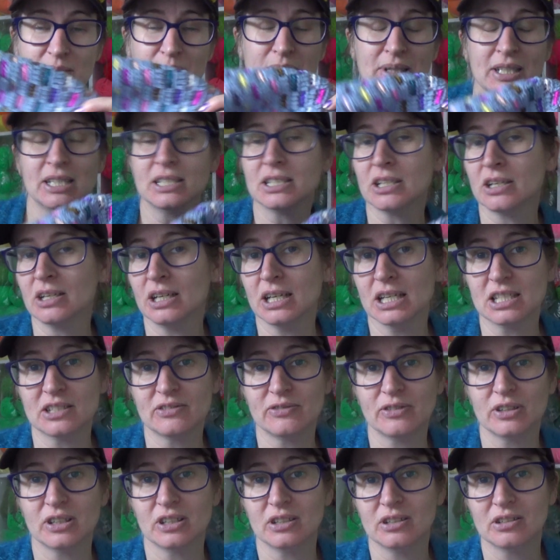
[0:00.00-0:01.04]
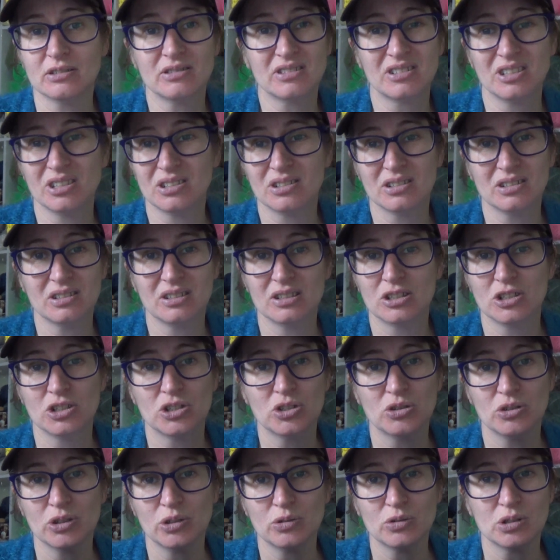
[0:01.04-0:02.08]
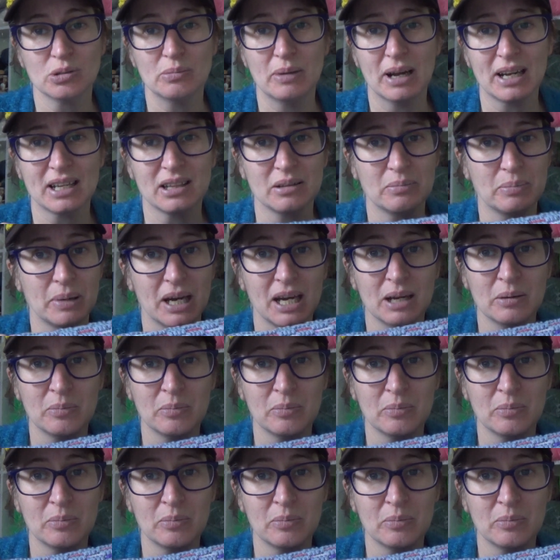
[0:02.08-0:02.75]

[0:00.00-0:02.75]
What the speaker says: Please don't ask for the tutorial to make the bag,